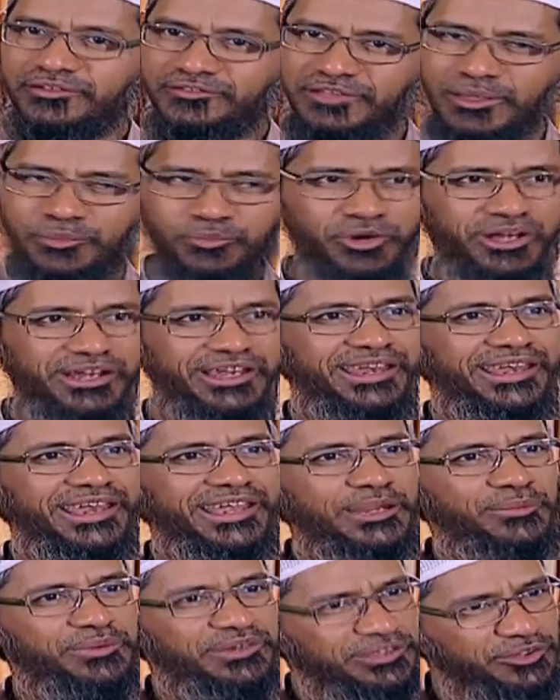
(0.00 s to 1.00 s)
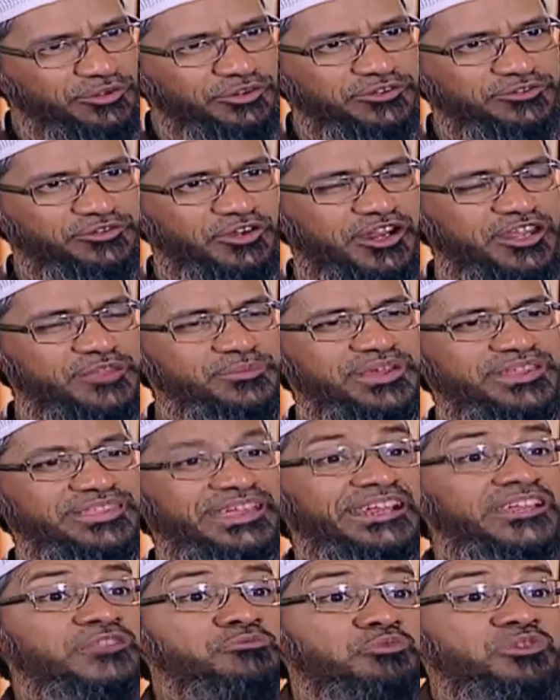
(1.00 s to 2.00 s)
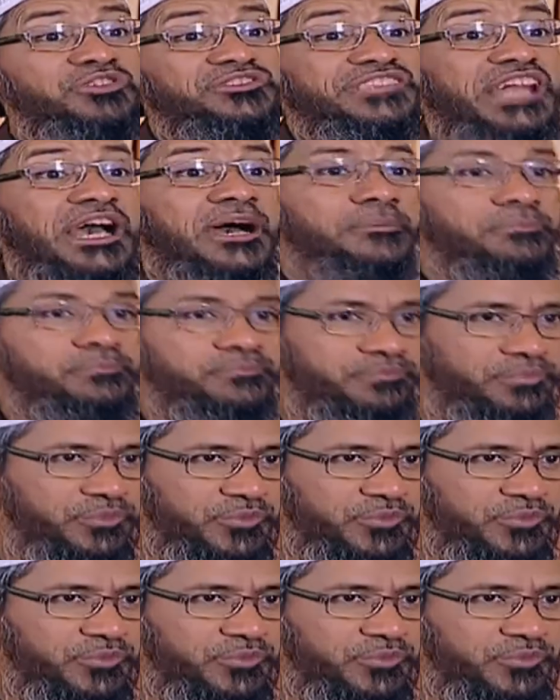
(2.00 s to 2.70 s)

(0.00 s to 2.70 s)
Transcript: Some are lenient among the good scholars may say it is mustahab.